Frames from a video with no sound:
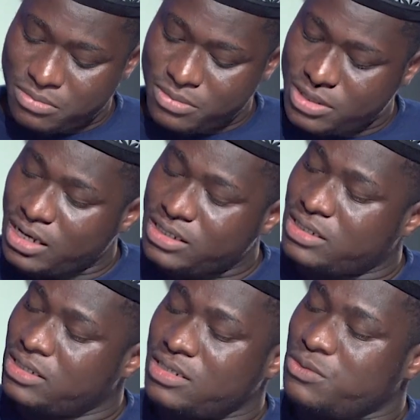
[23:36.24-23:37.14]
that
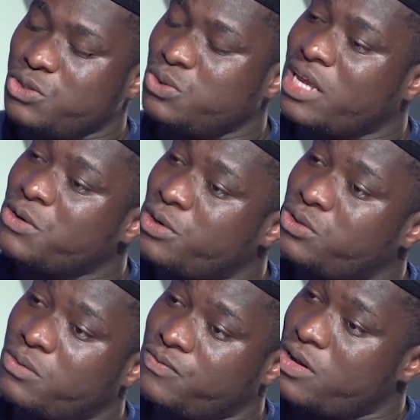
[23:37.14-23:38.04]
we should get rid
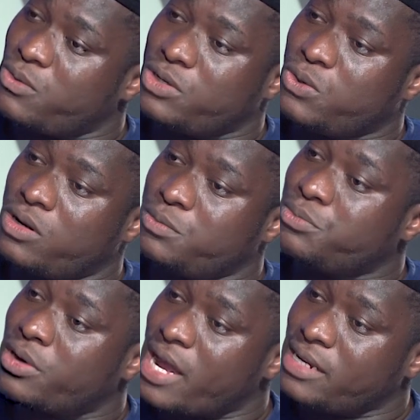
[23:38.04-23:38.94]
of what you call
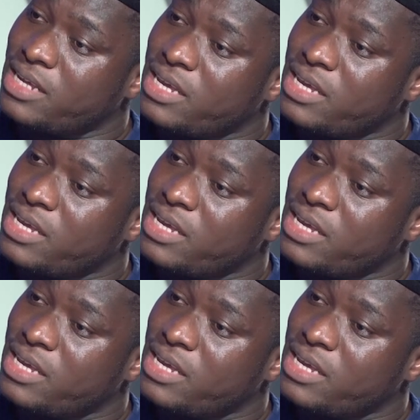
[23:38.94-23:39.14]
pride,